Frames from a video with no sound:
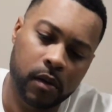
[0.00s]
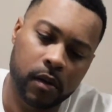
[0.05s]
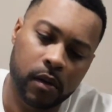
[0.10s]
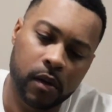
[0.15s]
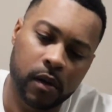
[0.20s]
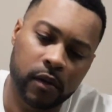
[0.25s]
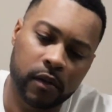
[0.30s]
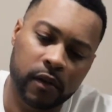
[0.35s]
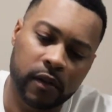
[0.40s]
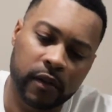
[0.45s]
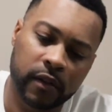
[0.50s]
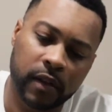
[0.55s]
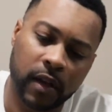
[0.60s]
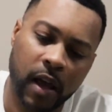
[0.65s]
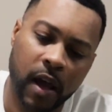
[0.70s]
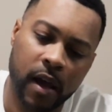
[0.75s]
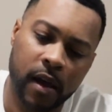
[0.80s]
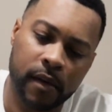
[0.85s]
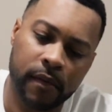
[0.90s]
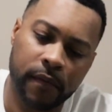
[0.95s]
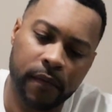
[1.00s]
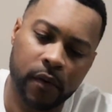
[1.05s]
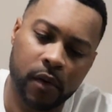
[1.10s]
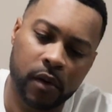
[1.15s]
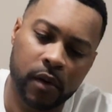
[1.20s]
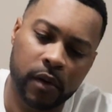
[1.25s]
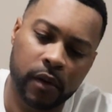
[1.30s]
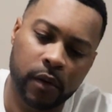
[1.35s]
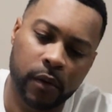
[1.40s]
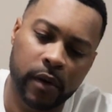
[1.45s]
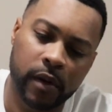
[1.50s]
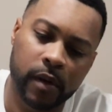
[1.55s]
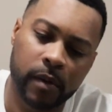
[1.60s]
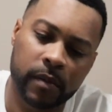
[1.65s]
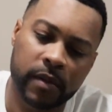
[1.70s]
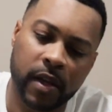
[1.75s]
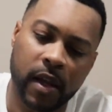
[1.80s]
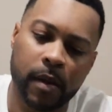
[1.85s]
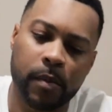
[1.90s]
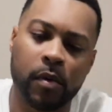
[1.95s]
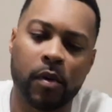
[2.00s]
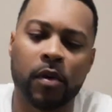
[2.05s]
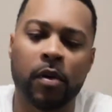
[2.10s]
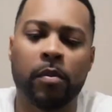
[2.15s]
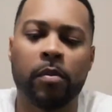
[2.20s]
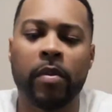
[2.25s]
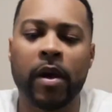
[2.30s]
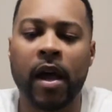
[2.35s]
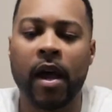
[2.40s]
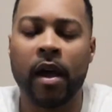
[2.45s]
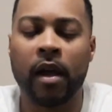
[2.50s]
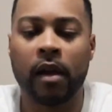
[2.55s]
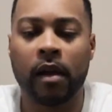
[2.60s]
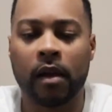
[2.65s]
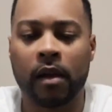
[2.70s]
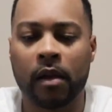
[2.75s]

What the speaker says: There's a slot for the 3M tape on the back.